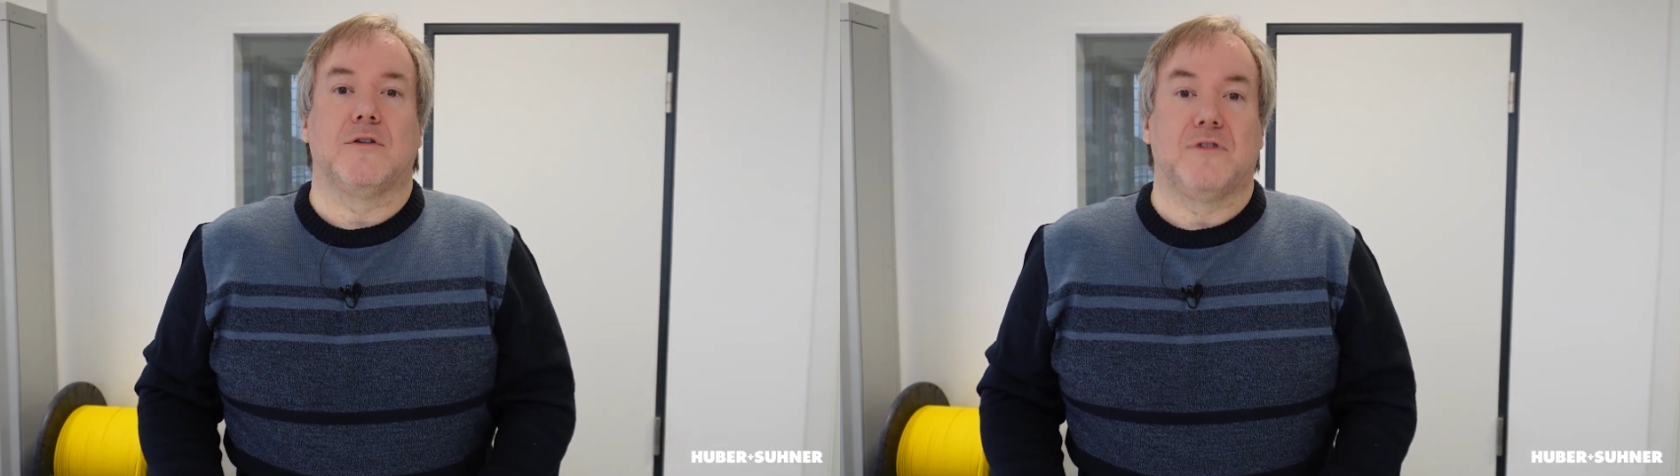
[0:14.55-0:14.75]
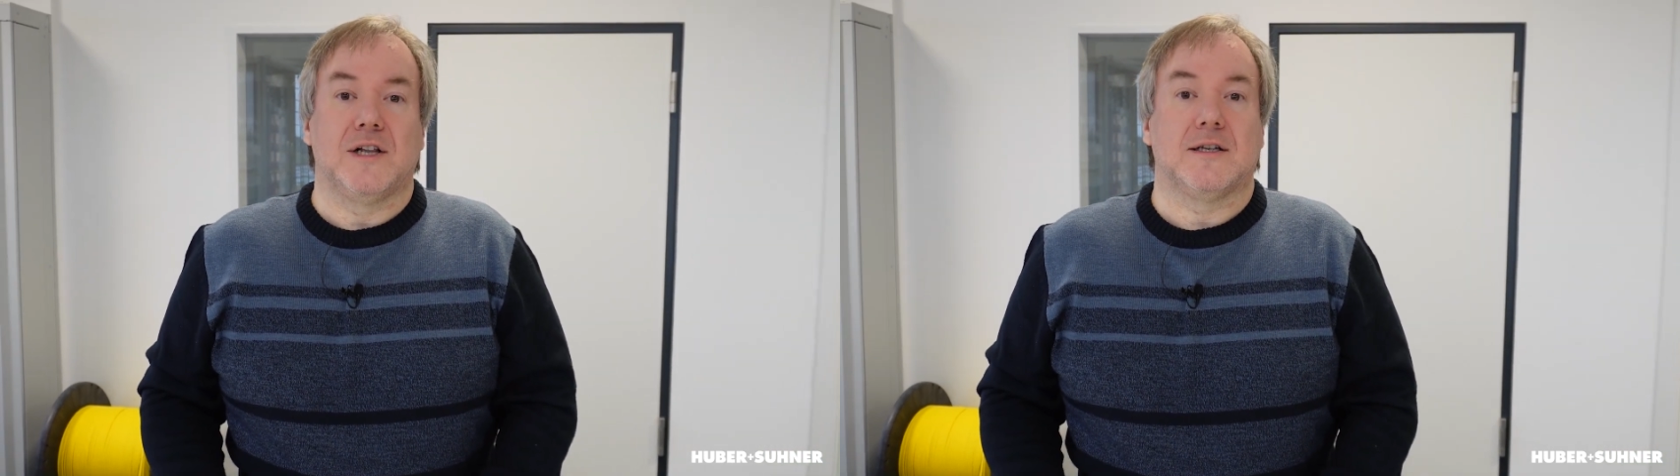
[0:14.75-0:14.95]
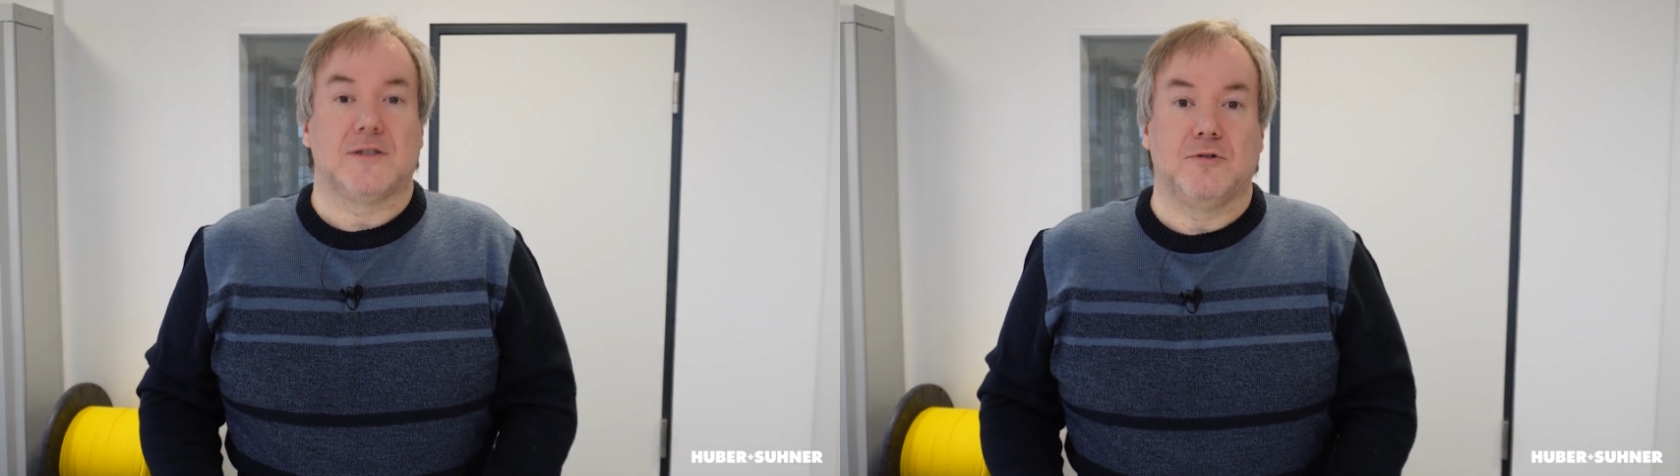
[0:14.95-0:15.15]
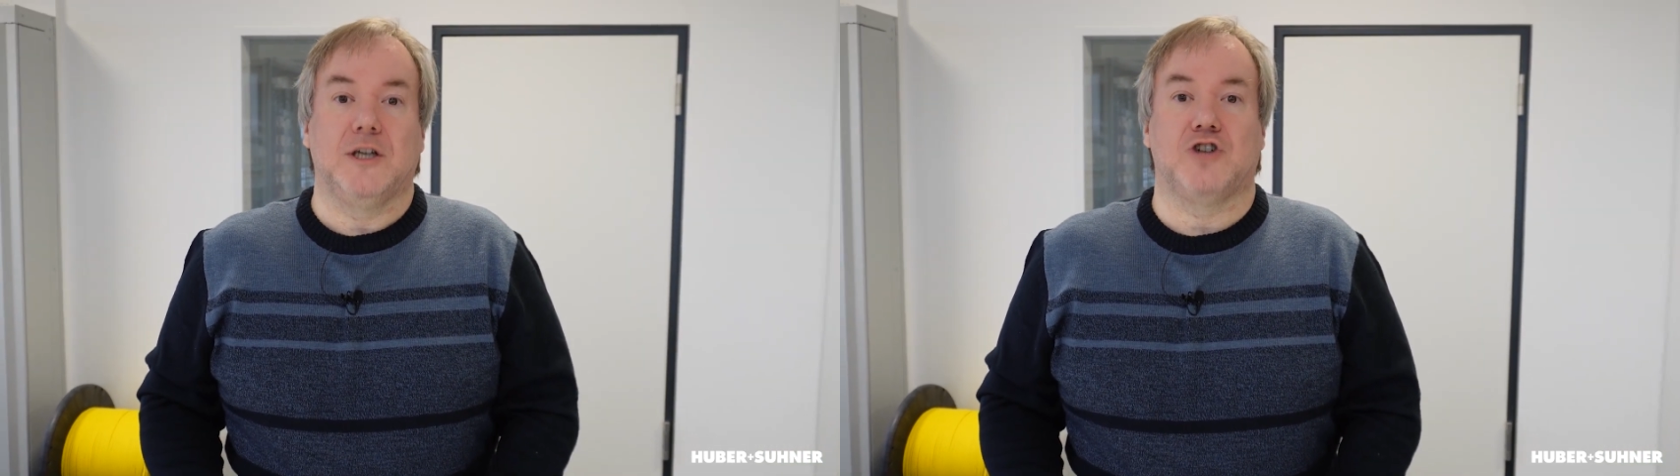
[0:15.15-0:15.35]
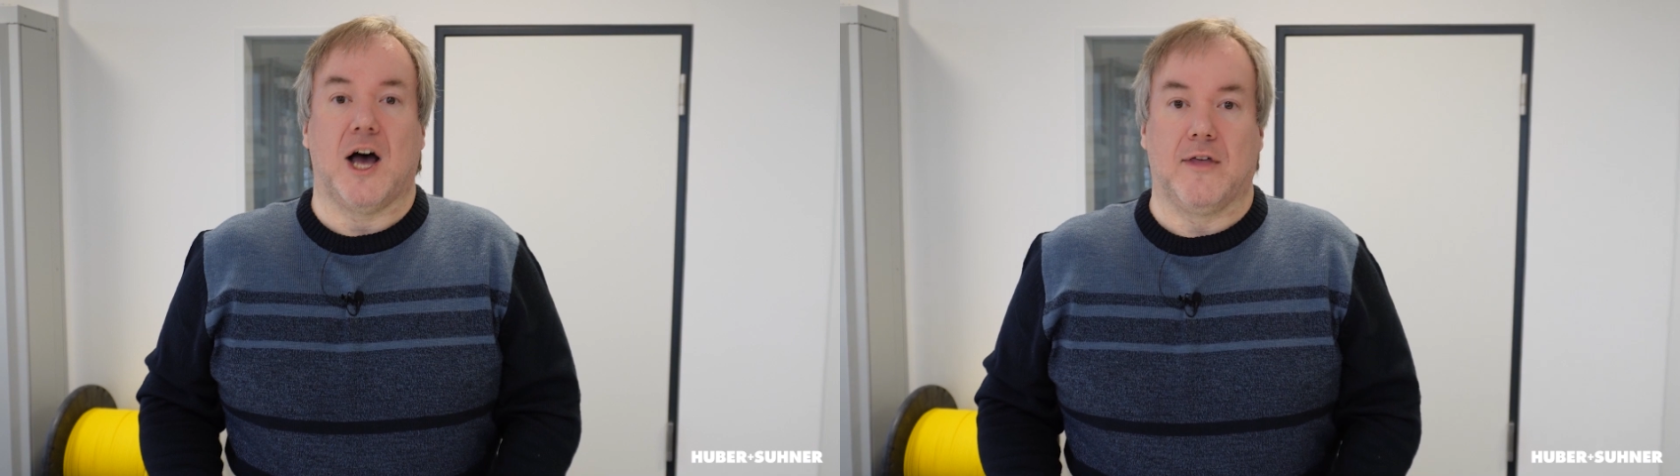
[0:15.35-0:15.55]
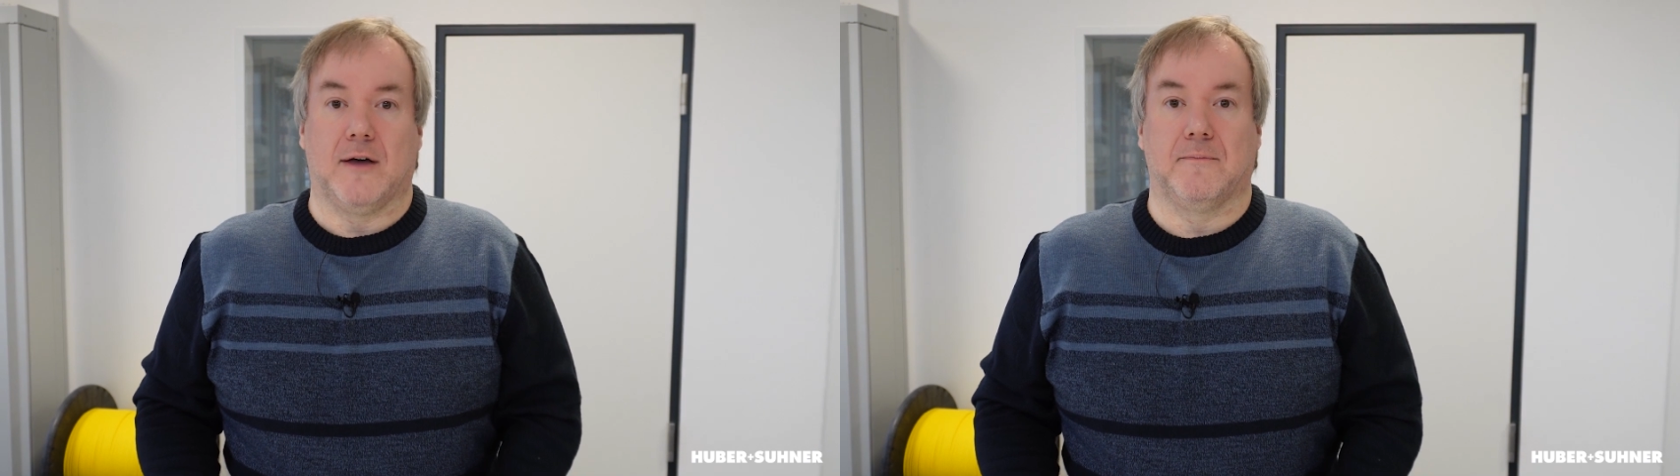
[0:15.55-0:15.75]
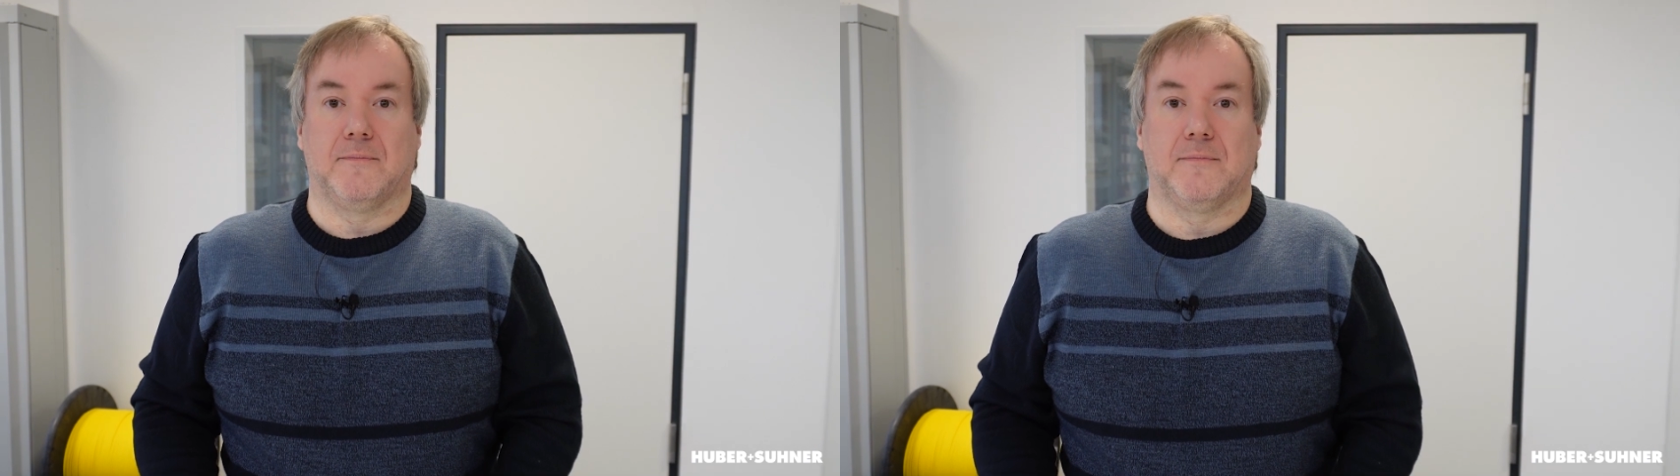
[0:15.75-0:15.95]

the filters to each other.